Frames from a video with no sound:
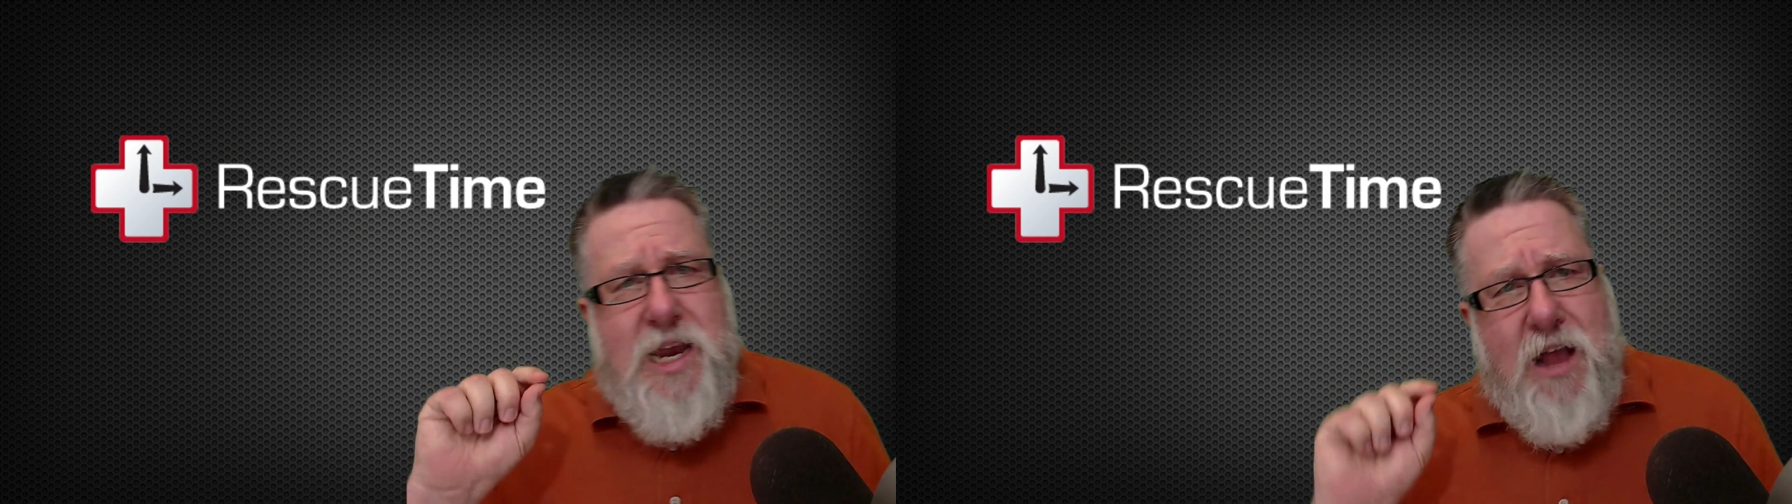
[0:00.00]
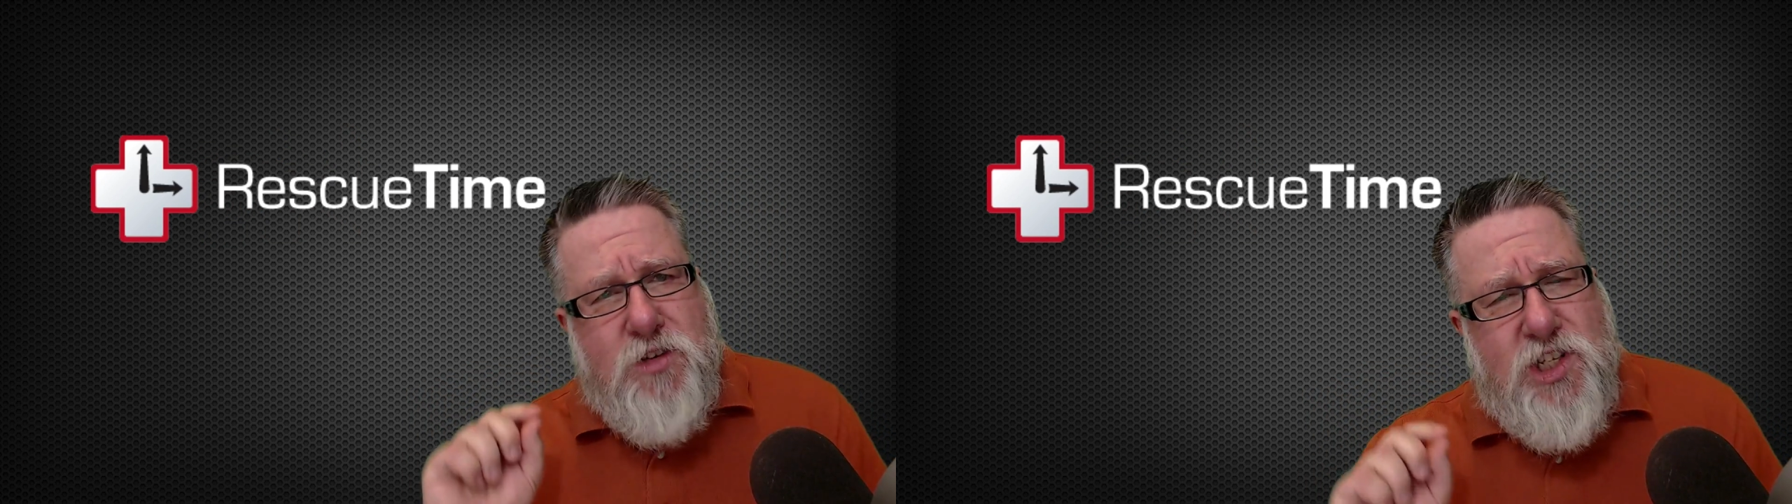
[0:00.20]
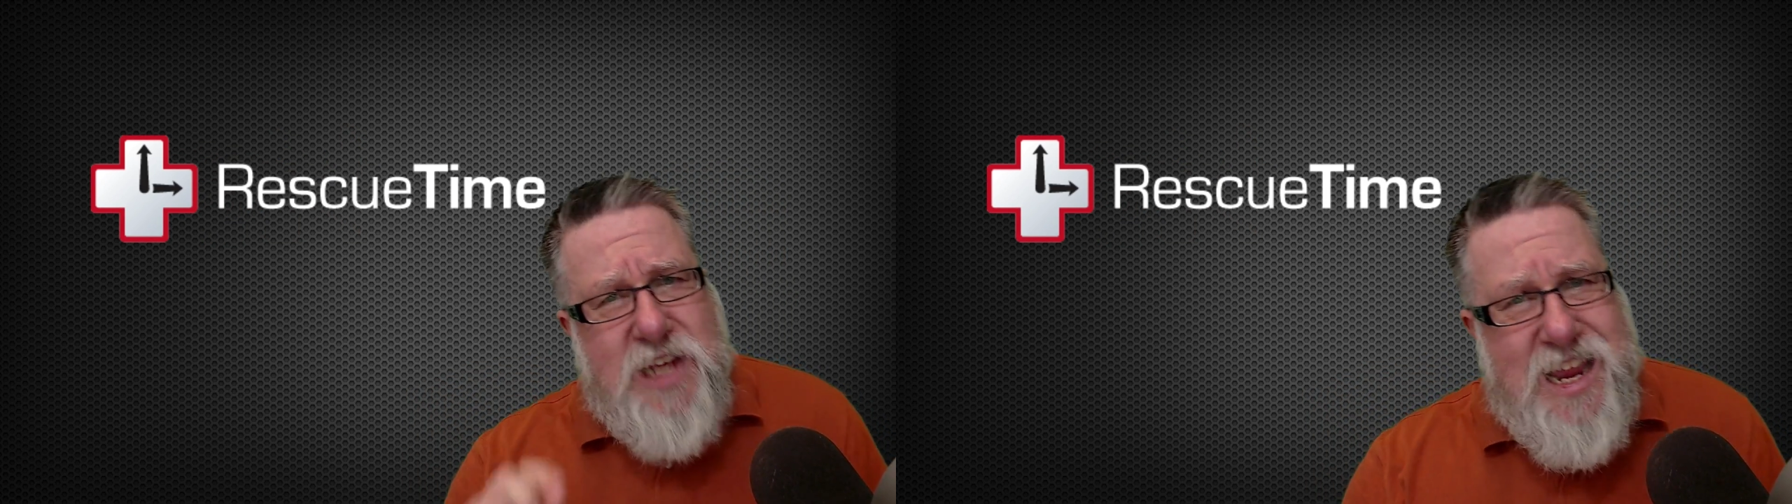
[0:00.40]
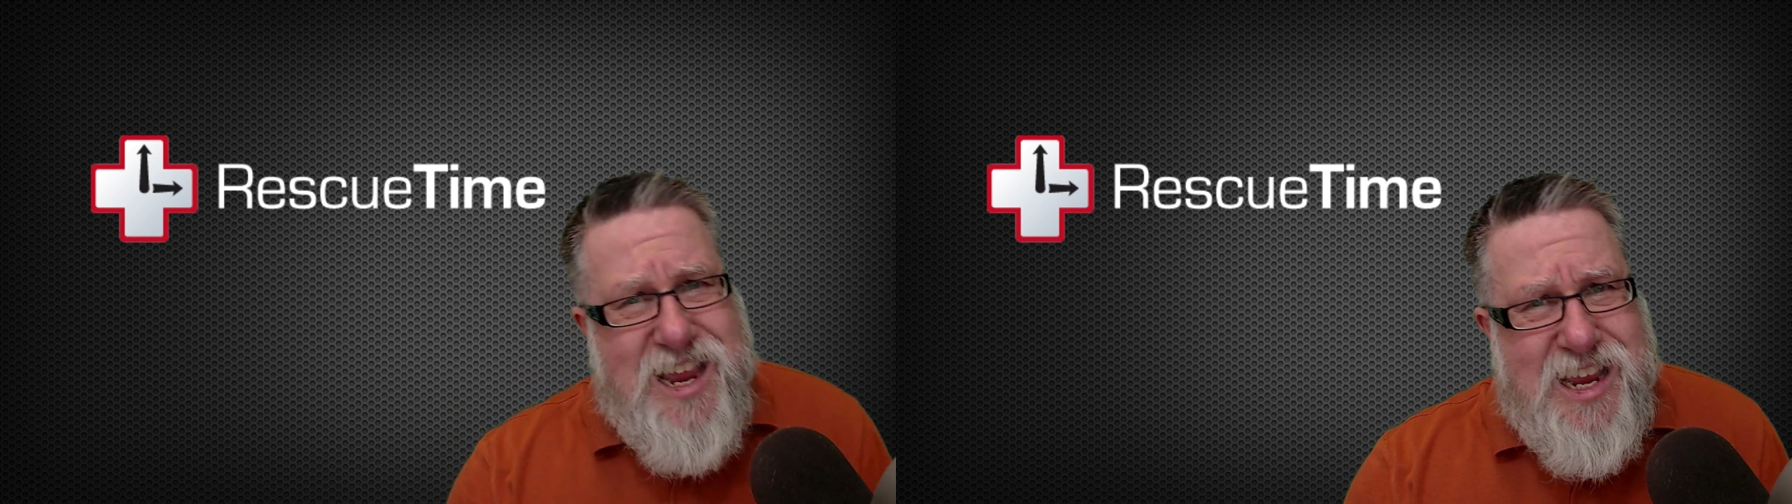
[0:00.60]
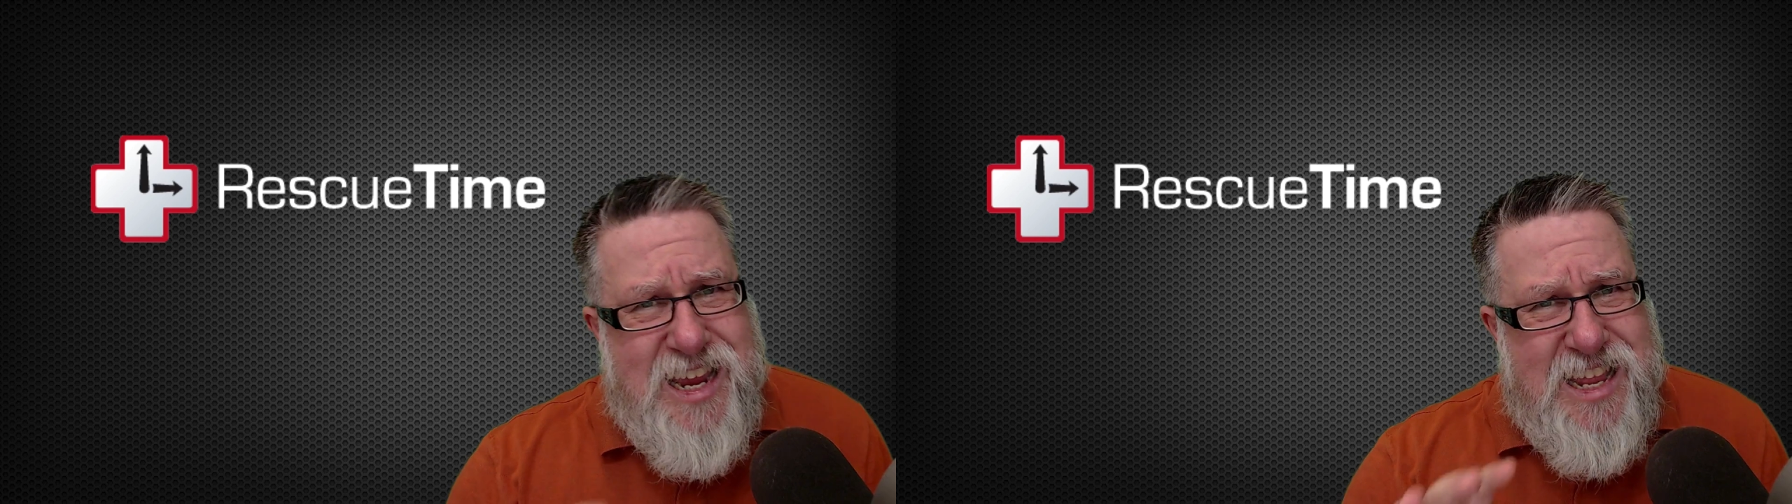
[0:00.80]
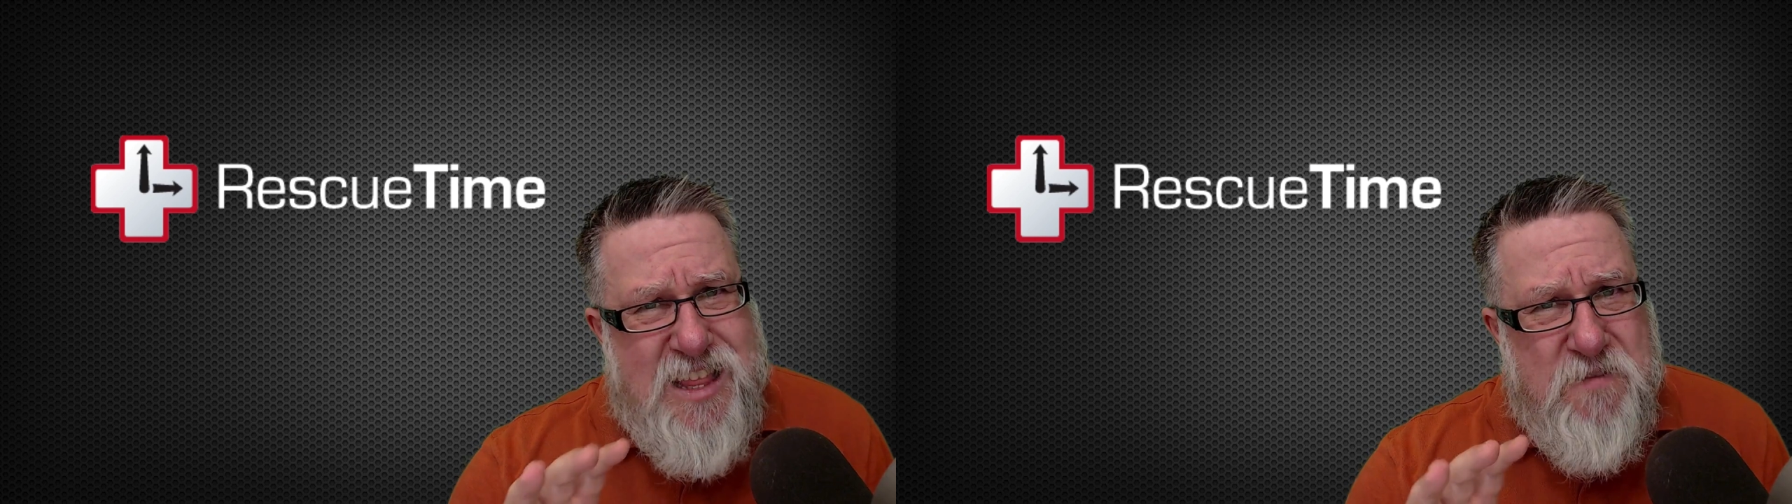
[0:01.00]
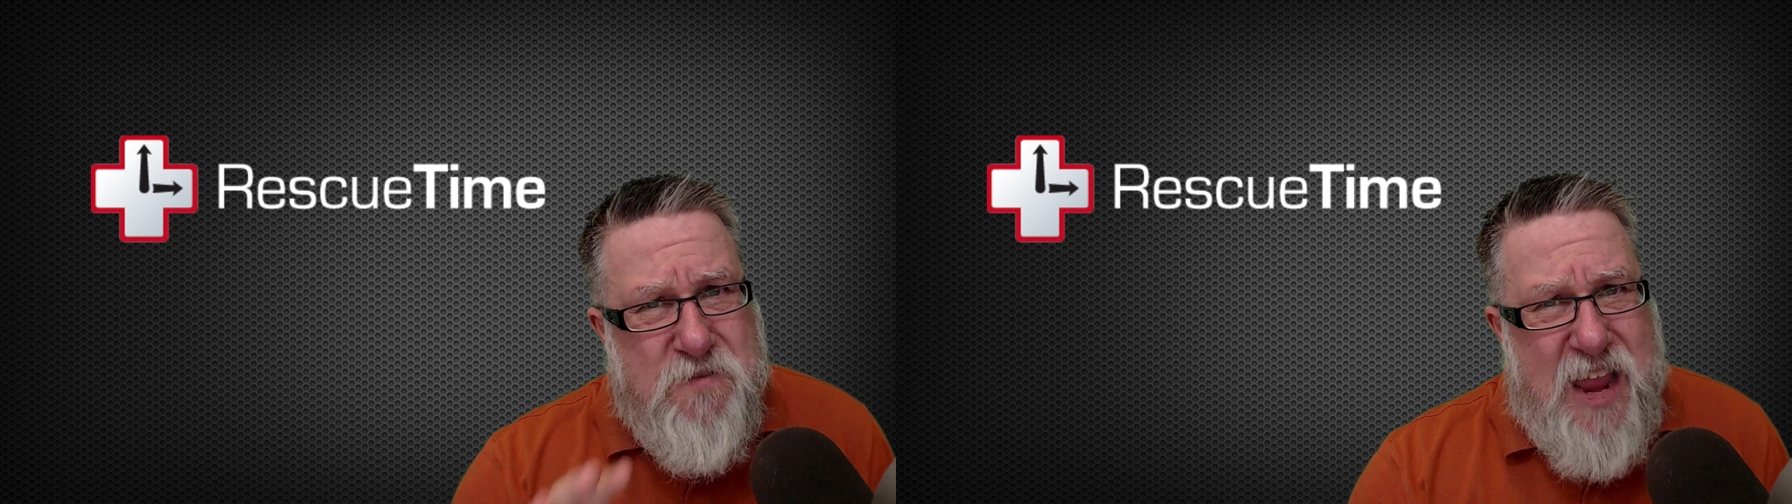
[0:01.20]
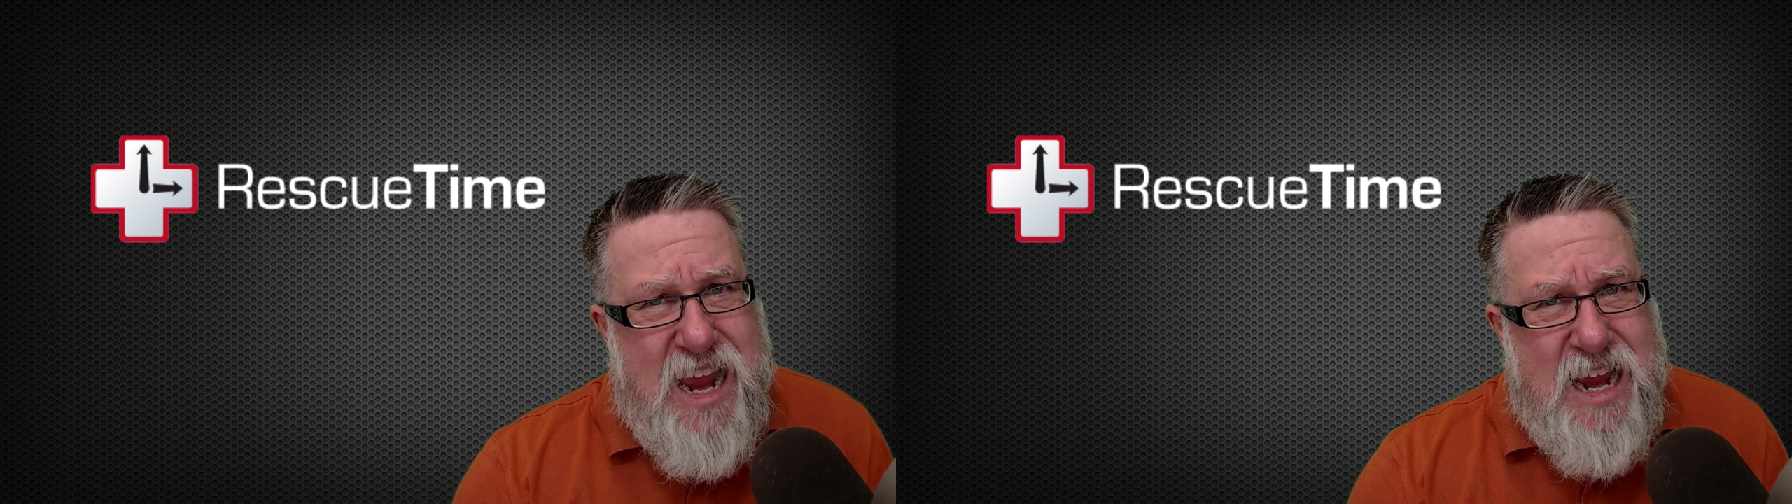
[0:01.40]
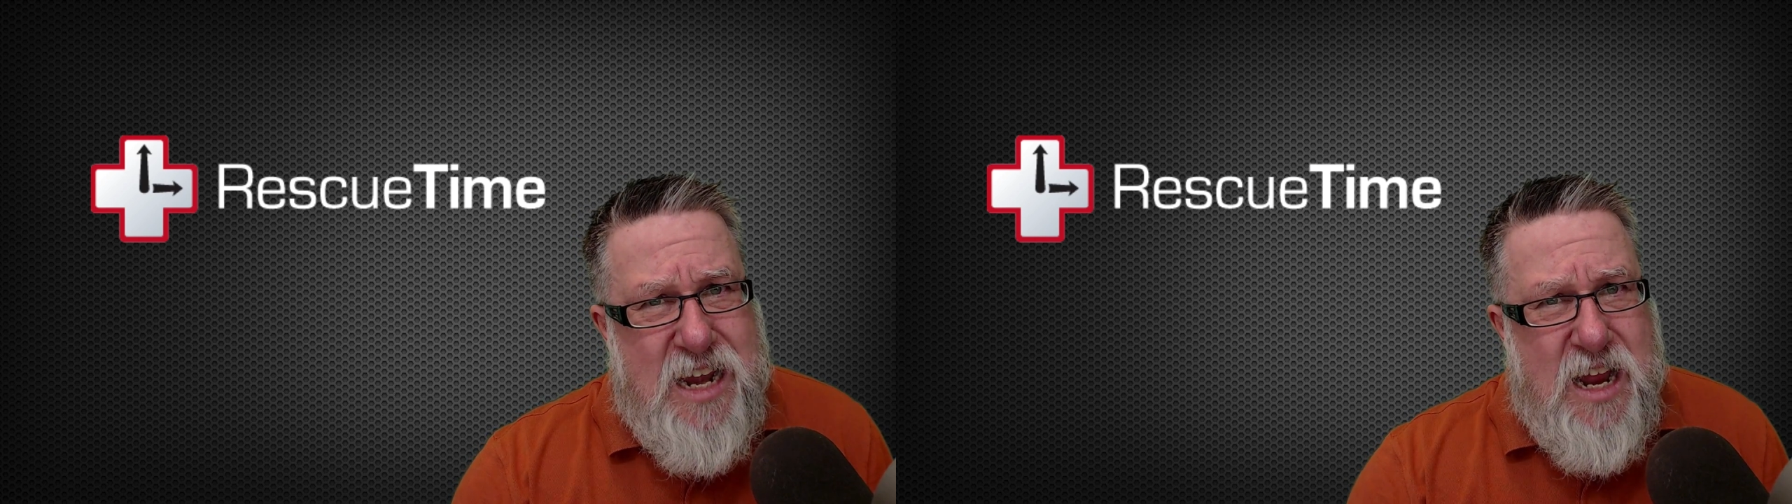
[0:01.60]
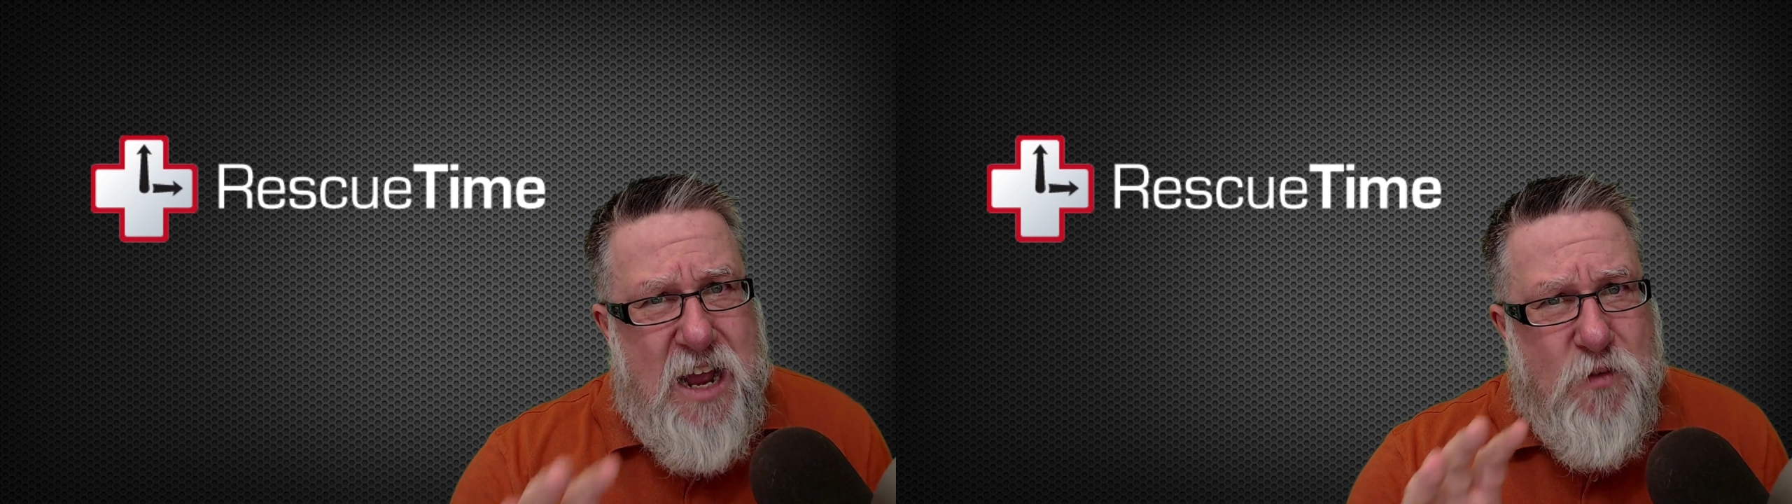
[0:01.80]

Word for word: Now, staying in the vein